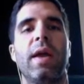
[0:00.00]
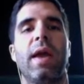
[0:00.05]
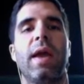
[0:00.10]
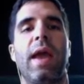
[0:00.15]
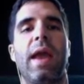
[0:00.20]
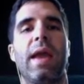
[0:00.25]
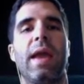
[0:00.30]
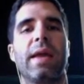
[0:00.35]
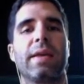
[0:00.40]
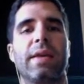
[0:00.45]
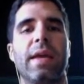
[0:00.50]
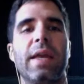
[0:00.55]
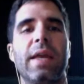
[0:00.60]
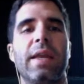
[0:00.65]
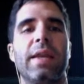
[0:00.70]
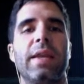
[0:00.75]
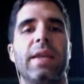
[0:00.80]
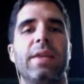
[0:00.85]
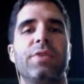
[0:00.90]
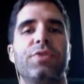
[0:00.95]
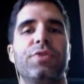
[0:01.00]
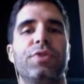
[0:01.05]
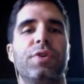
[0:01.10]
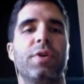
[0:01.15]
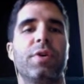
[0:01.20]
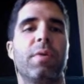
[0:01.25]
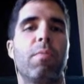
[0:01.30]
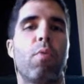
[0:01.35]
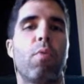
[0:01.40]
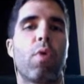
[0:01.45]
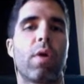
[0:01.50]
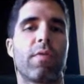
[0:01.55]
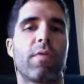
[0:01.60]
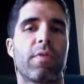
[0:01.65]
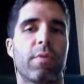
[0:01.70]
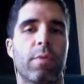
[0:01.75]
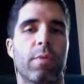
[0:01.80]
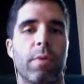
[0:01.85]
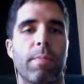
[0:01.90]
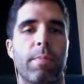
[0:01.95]
and get it into more of
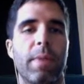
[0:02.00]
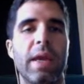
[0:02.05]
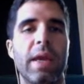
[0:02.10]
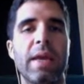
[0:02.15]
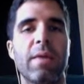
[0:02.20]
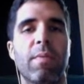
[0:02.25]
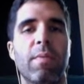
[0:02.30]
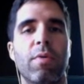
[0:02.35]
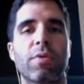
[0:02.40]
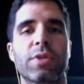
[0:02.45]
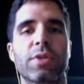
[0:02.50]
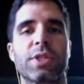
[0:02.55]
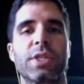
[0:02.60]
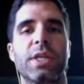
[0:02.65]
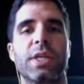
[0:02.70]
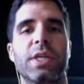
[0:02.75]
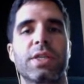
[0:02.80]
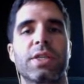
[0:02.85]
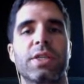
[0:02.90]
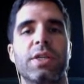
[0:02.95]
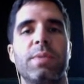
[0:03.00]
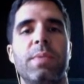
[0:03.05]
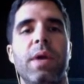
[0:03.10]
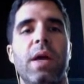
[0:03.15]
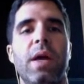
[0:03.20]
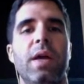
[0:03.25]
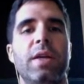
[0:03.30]
a repeatable system,